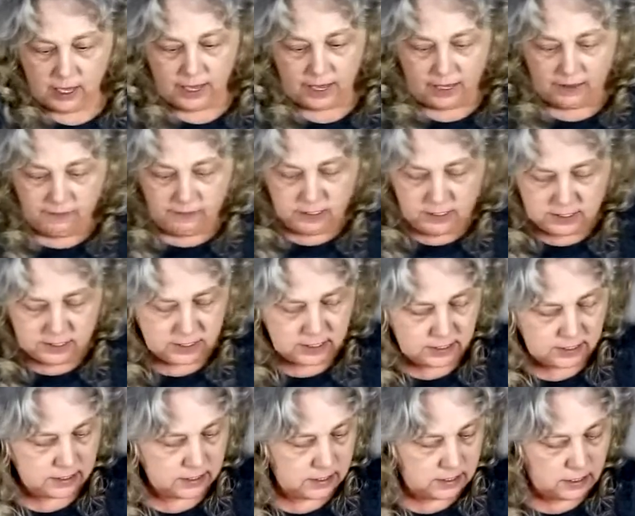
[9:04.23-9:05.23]
And this
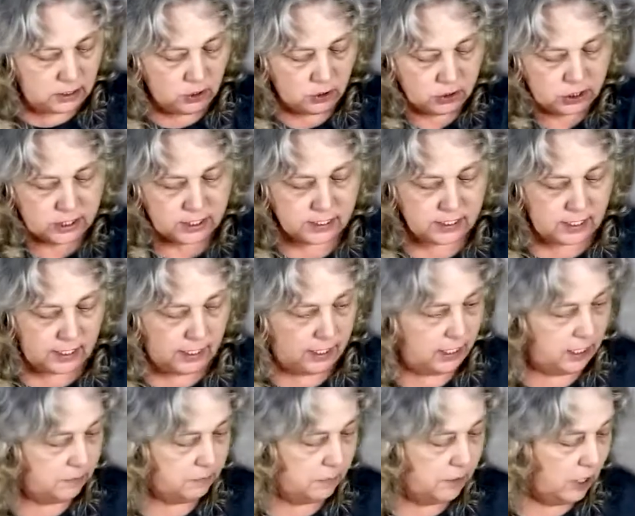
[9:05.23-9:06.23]
is, you're just going to
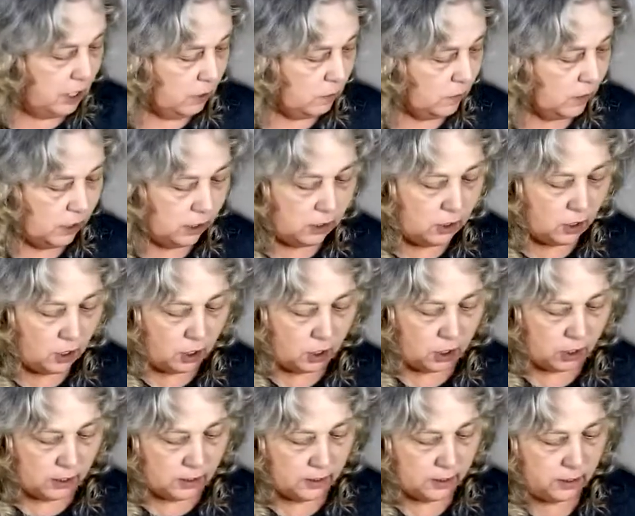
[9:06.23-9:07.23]
keep going
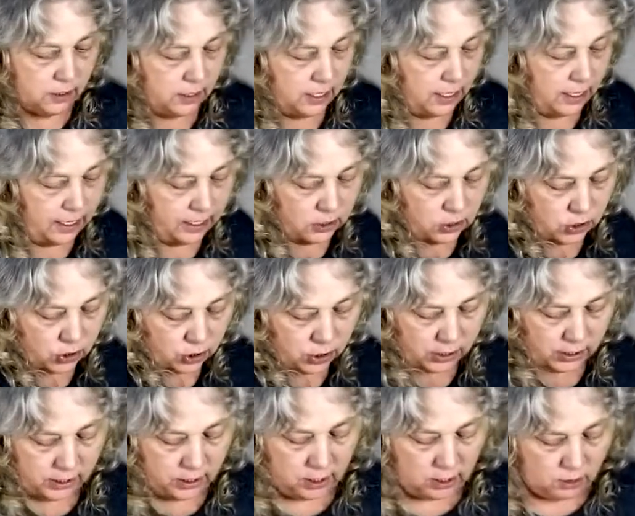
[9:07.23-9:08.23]
along and you're
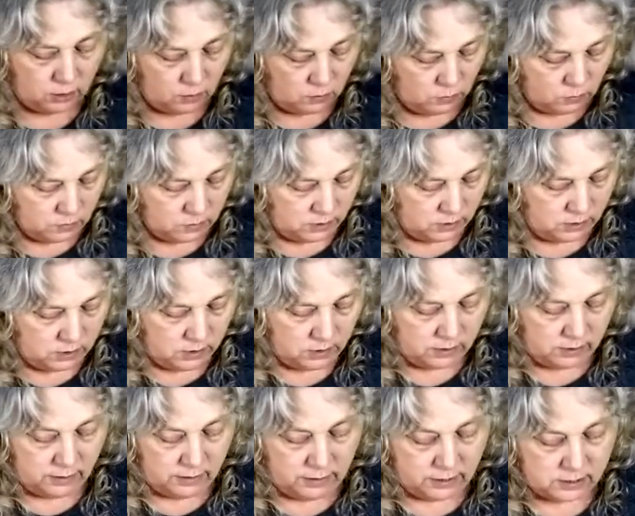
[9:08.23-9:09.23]
going to go
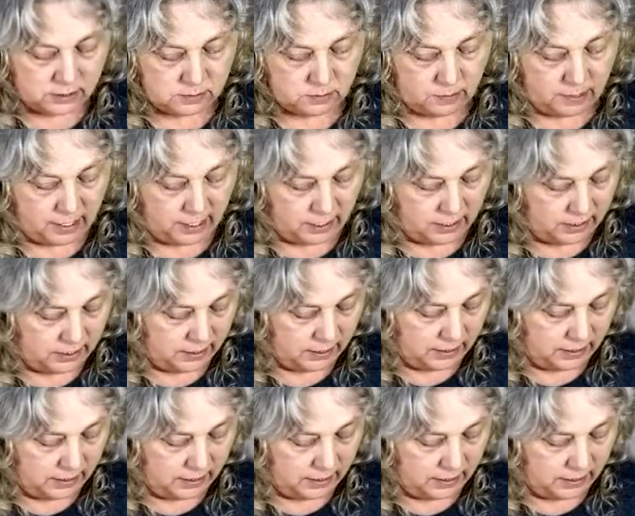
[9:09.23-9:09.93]
this way